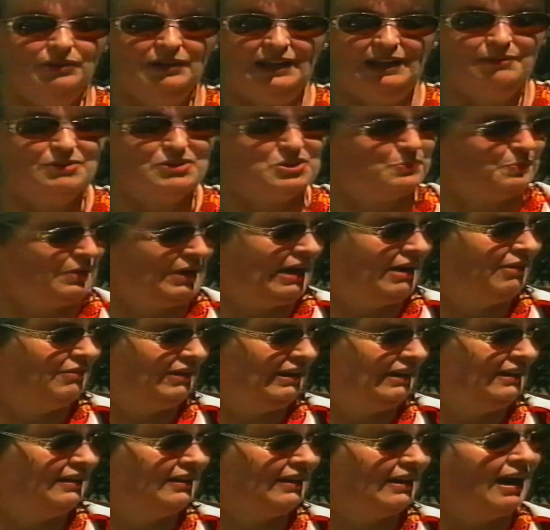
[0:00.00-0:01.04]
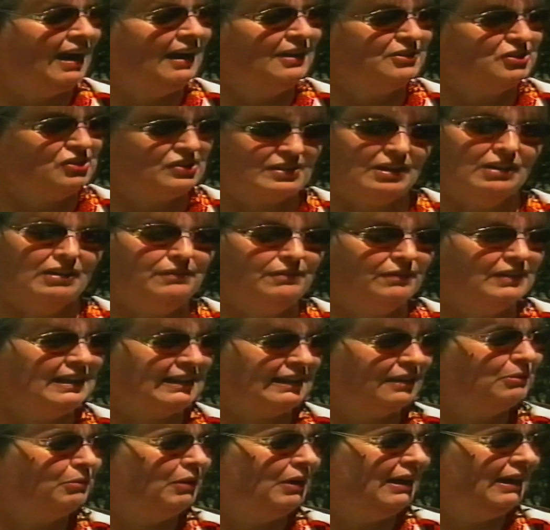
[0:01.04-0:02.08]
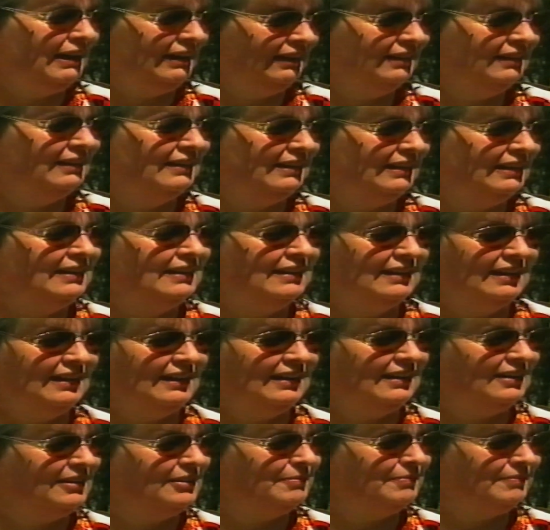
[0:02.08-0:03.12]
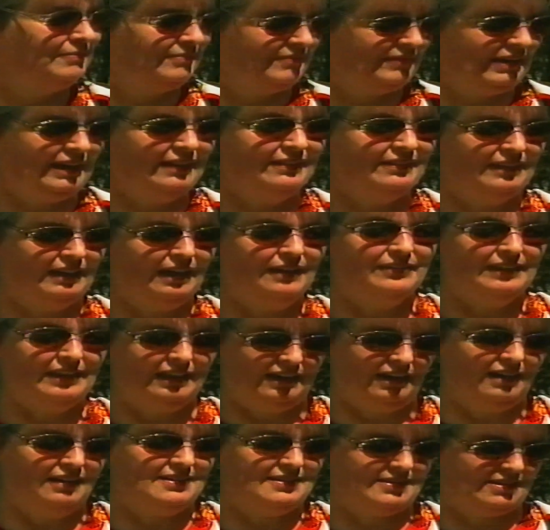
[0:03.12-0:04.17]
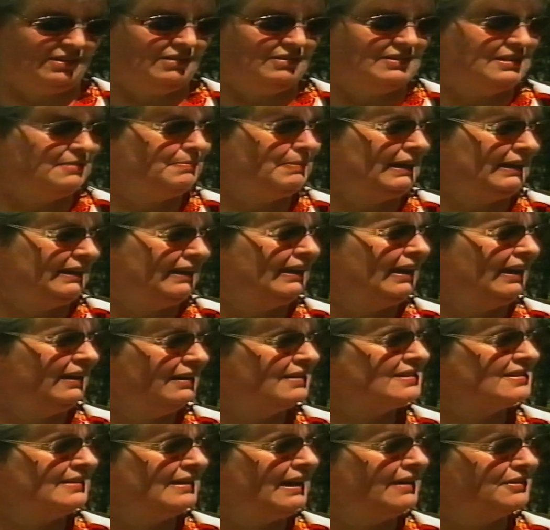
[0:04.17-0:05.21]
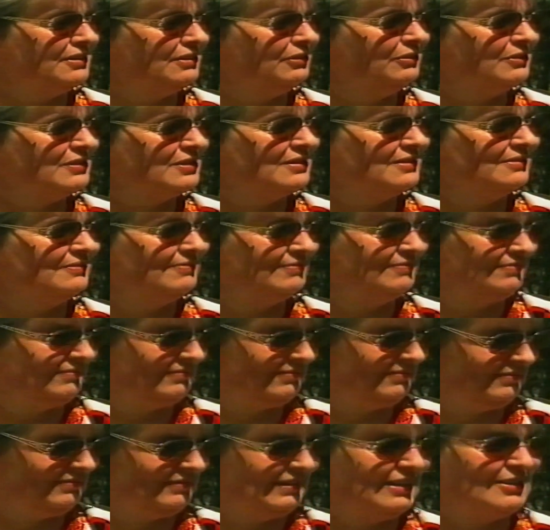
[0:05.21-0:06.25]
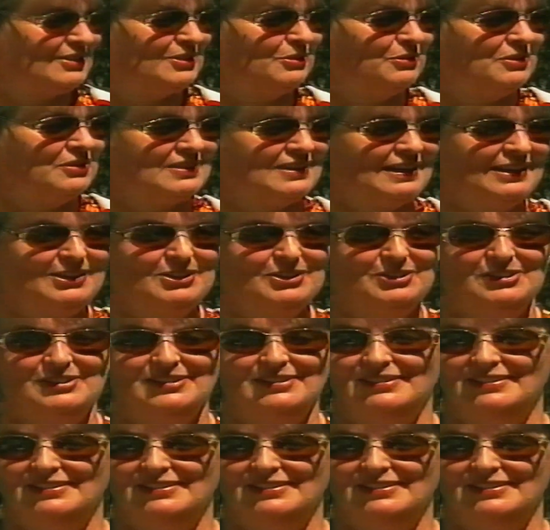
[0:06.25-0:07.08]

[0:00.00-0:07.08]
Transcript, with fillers: Well, I was a brownie and a guide just only for a little while. Um, and, and then I started back again as an adult as soon hmm. as I could.